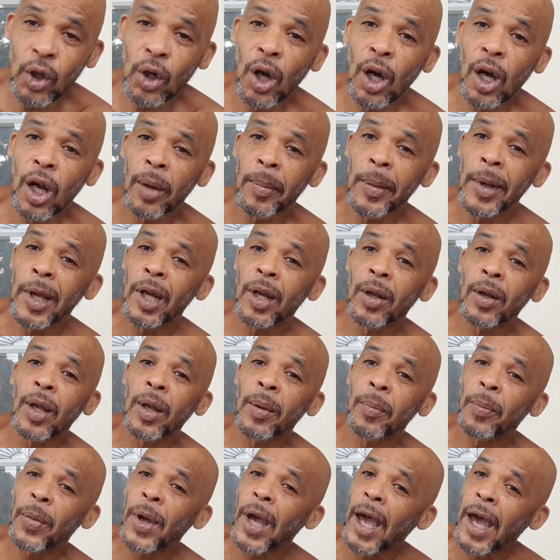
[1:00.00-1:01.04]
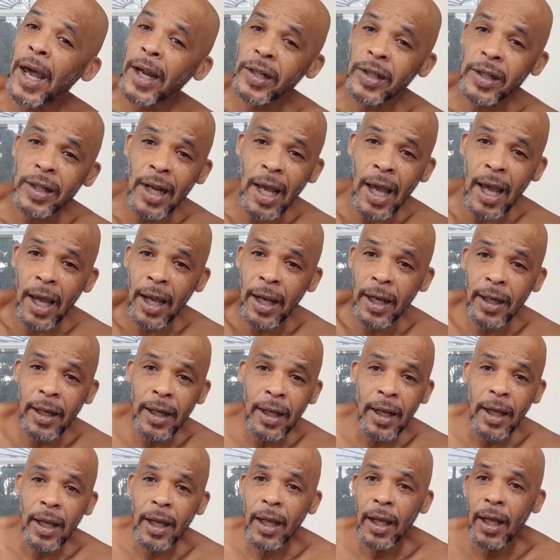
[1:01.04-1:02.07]
know what I mean, and pass that
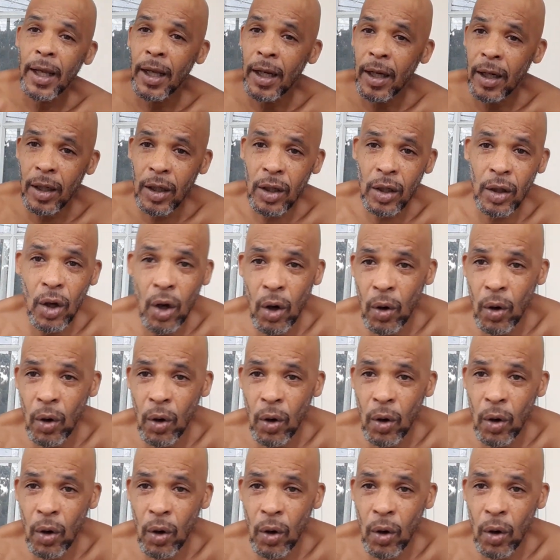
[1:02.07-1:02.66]
to